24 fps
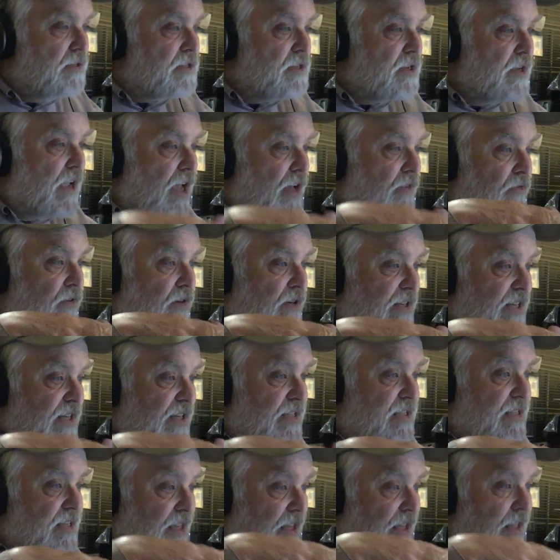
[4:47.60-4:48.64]
to have a
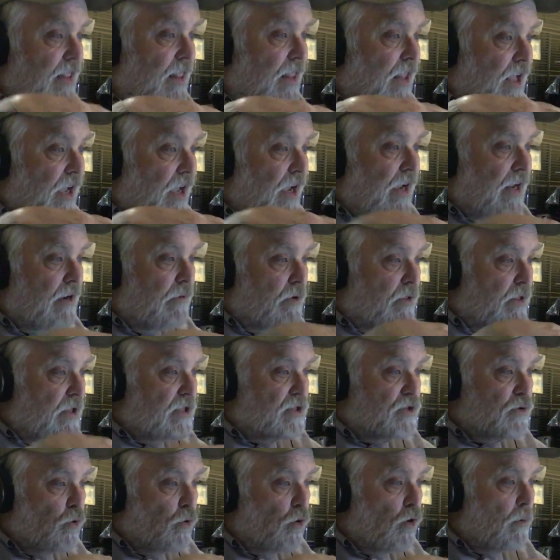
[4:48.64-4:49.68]
disk in line with its
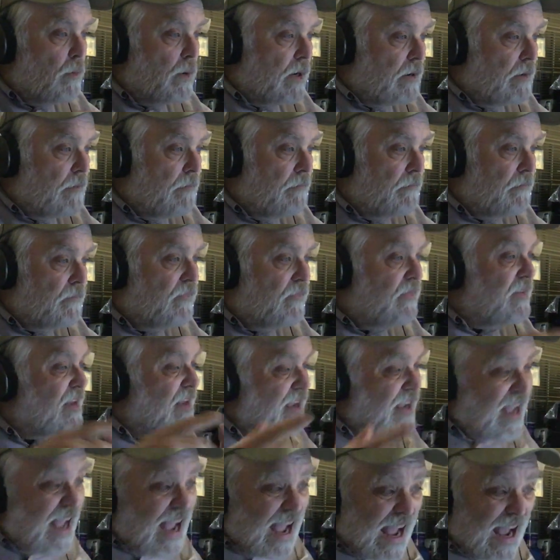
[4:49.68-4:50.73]
orbit.
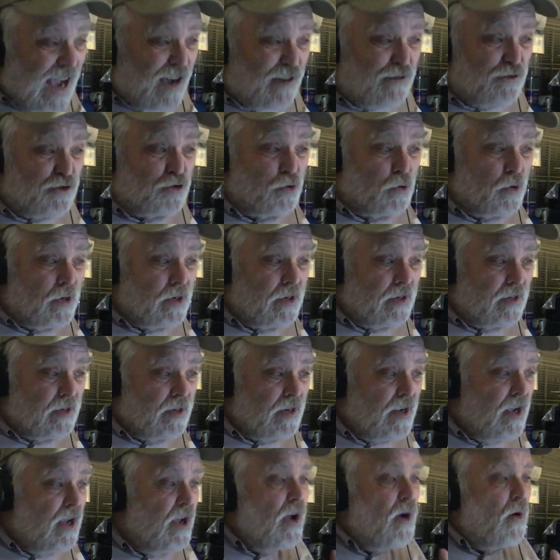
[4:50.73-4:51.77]
How short?
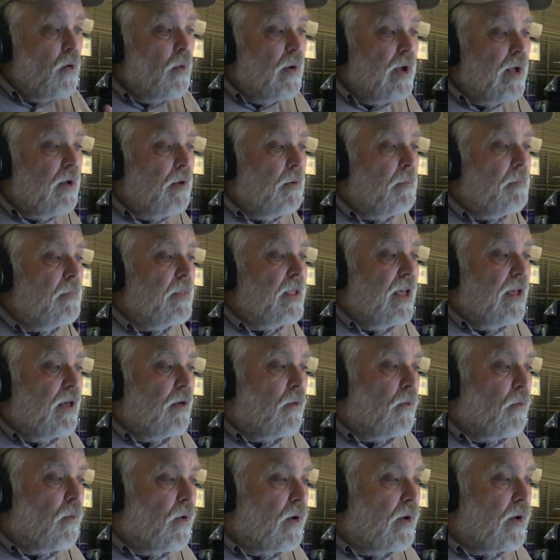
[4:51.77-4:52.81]
Well,
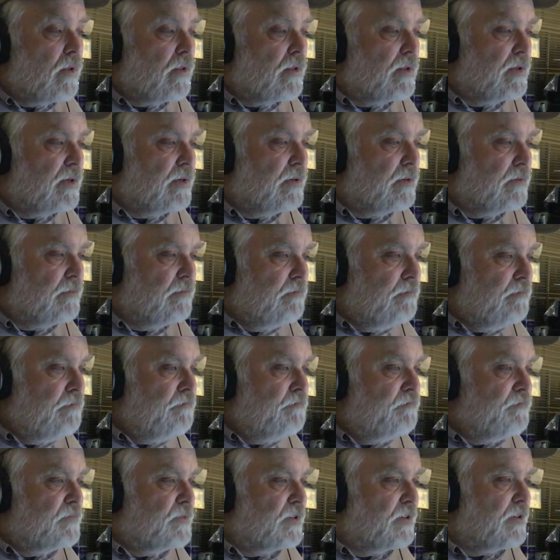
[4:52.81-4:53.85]

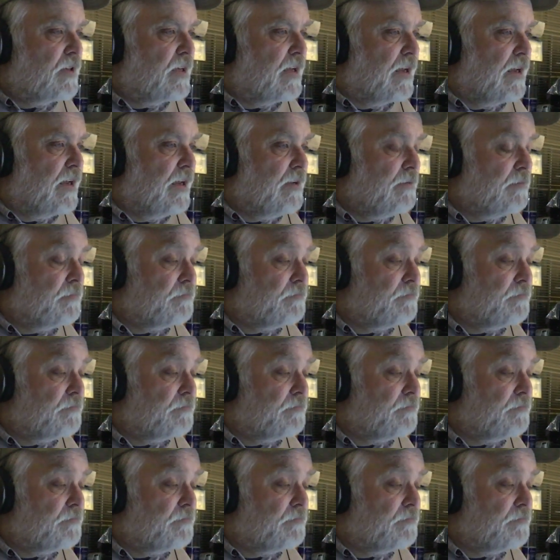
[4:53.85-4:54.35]
okay.